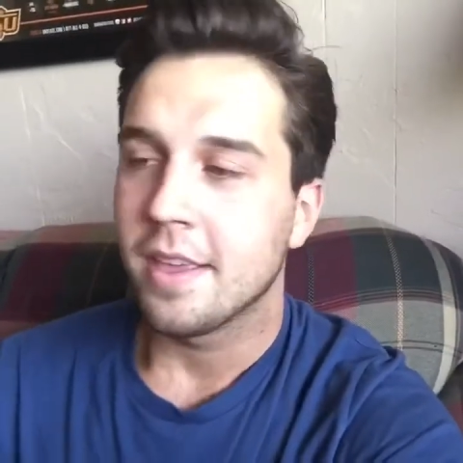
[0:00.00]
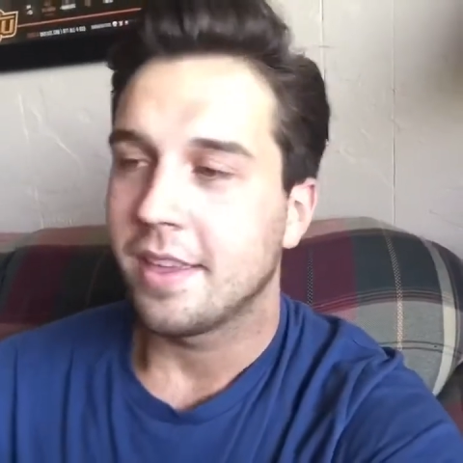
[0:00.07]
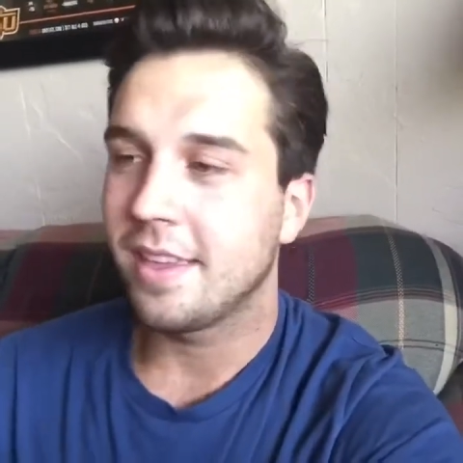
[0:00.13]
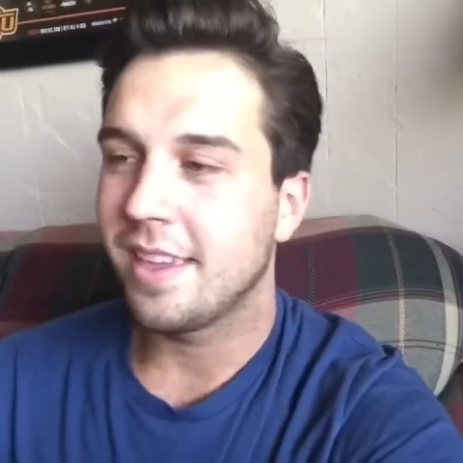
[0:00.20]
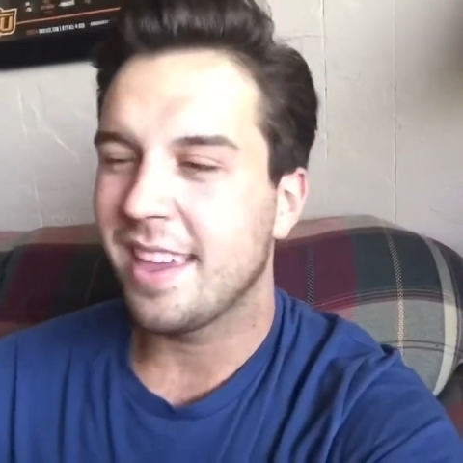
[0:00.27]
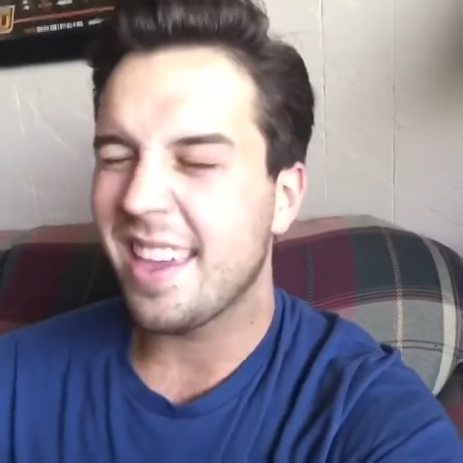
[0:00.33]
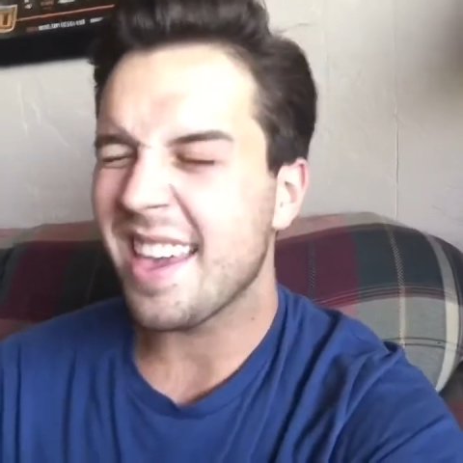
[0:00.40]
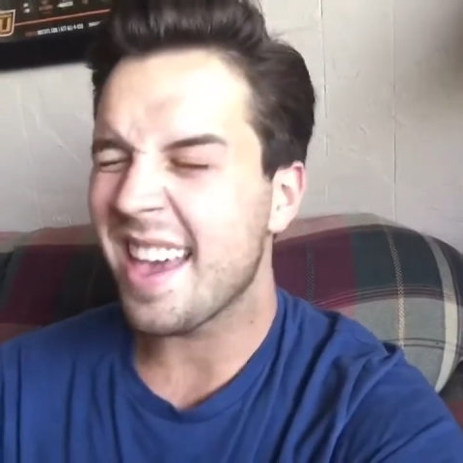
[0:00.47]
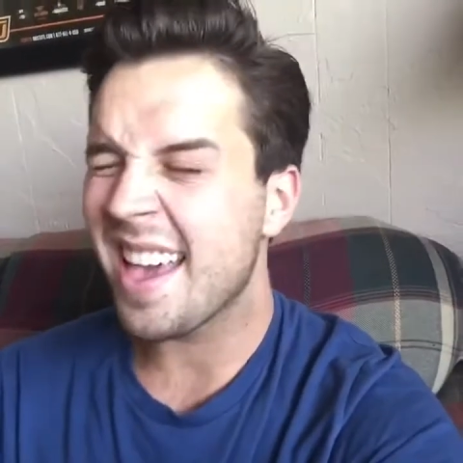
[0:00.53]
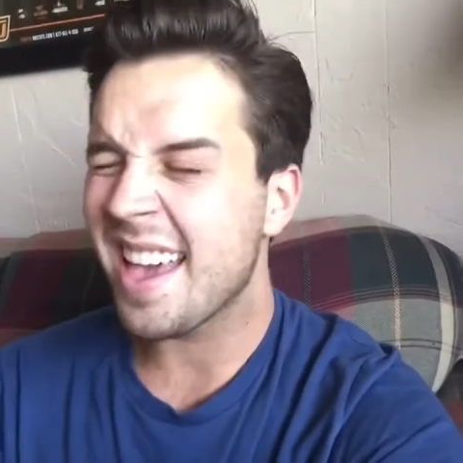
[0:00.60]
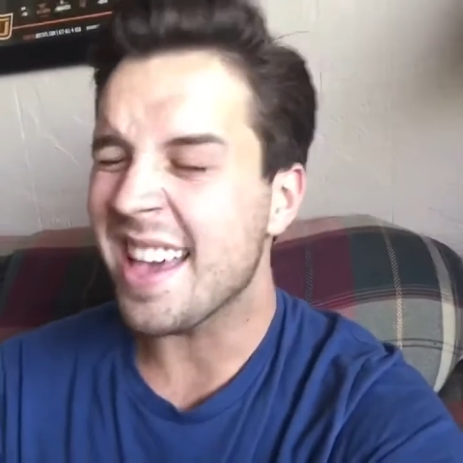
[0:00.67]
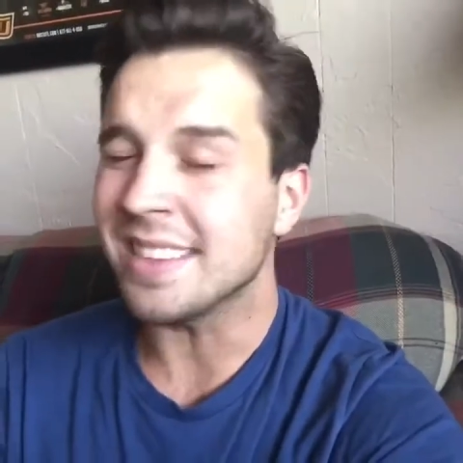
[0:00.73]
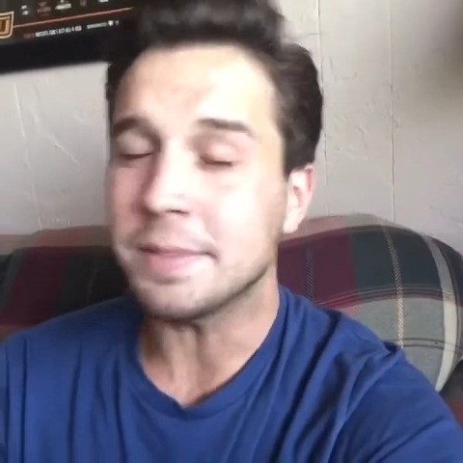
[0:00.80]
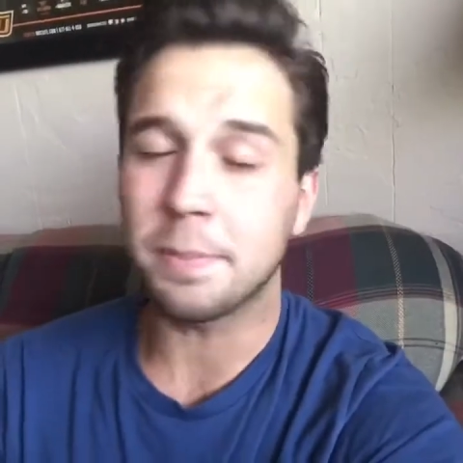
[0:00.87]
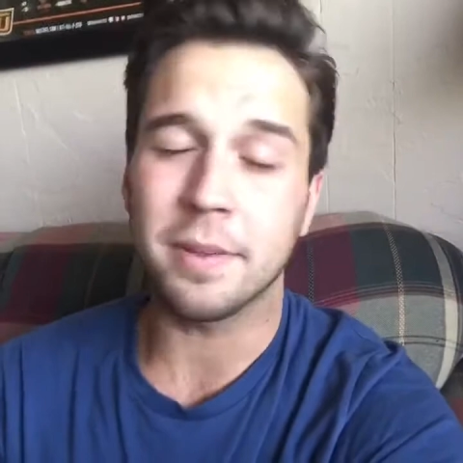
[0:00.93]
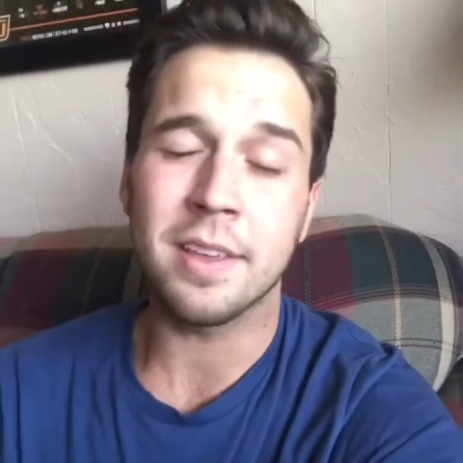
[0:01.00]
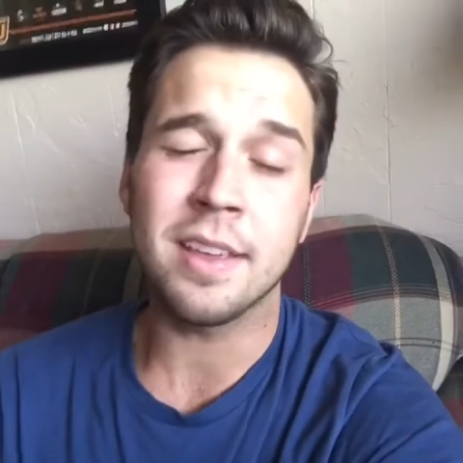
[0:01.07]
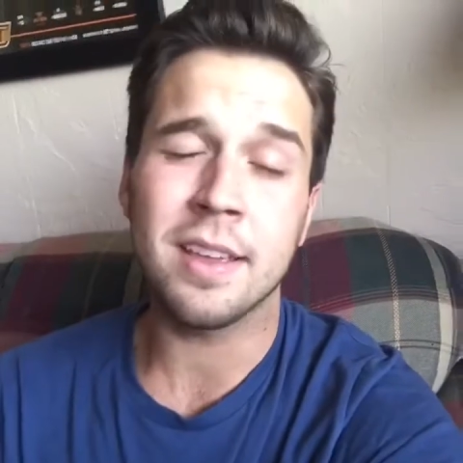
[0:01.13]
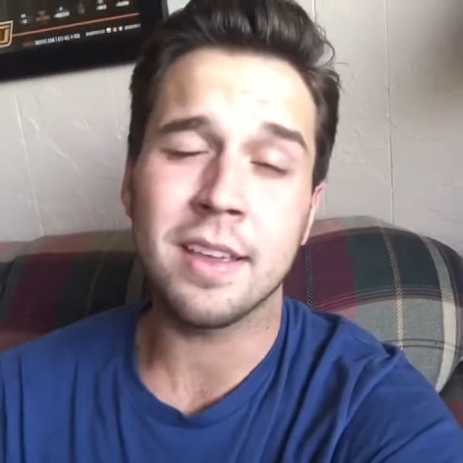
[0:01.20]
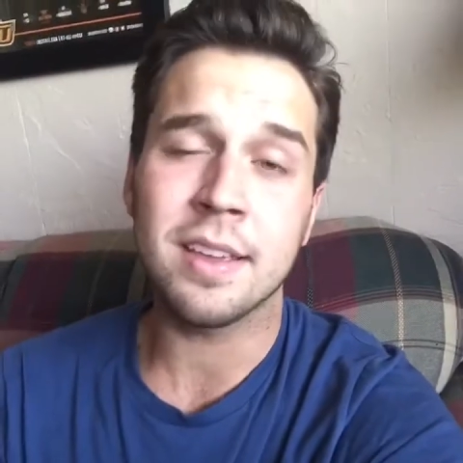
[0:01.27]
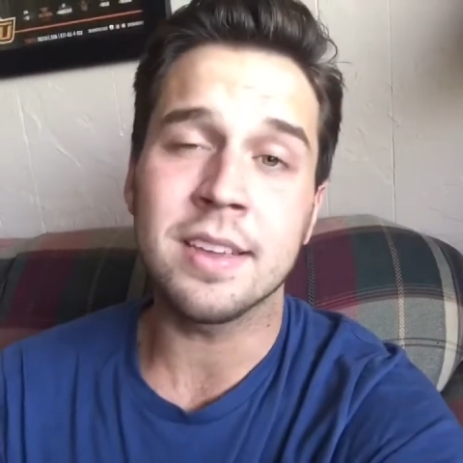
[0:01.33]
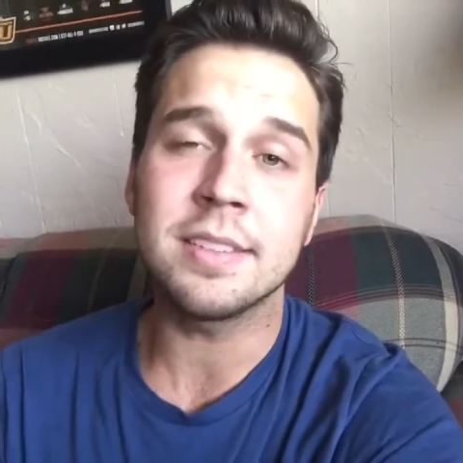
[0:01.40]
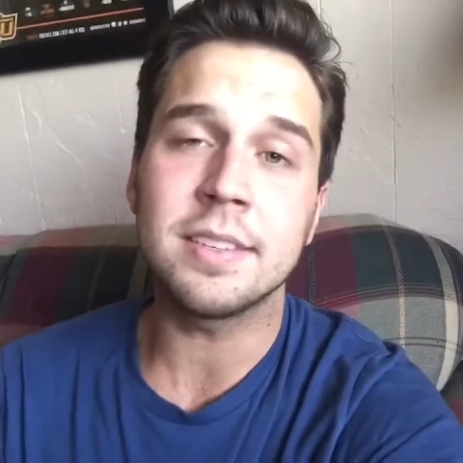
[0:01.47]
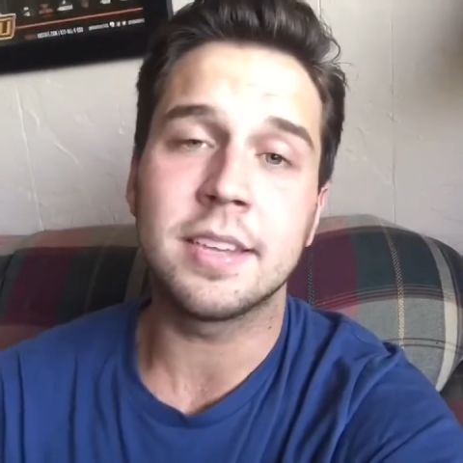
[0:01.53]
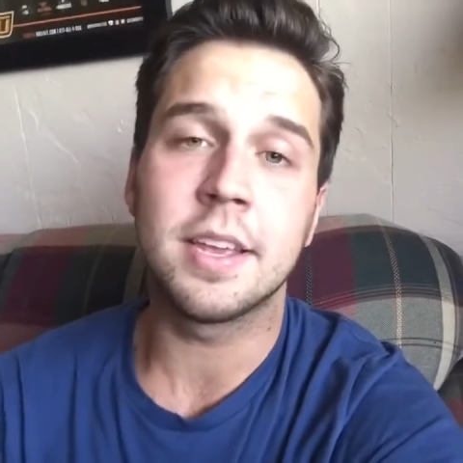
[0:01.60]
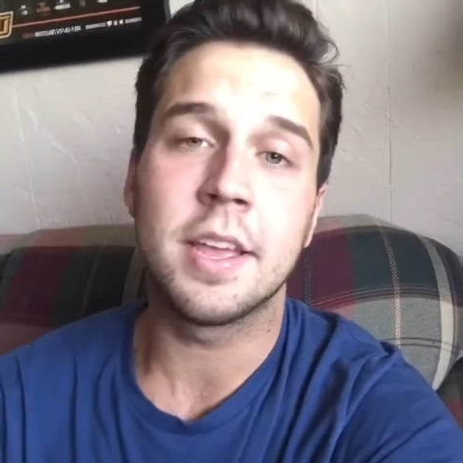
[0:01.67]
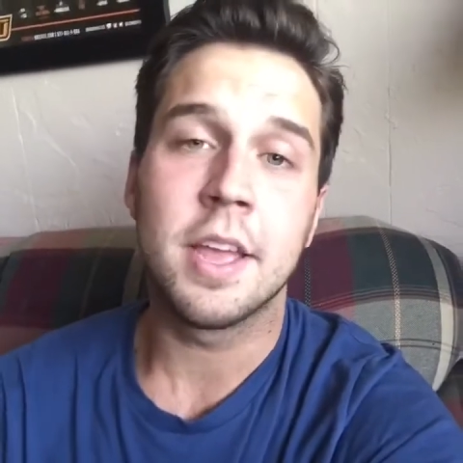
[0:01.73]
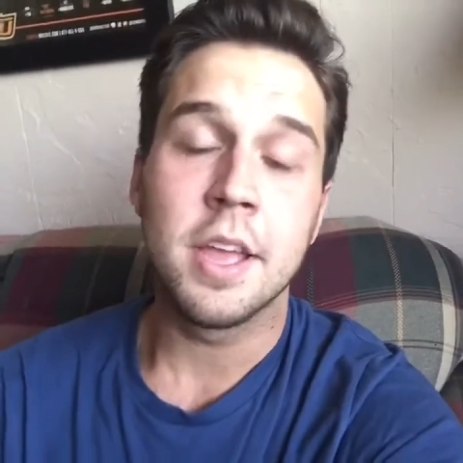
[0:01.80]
Yes, please!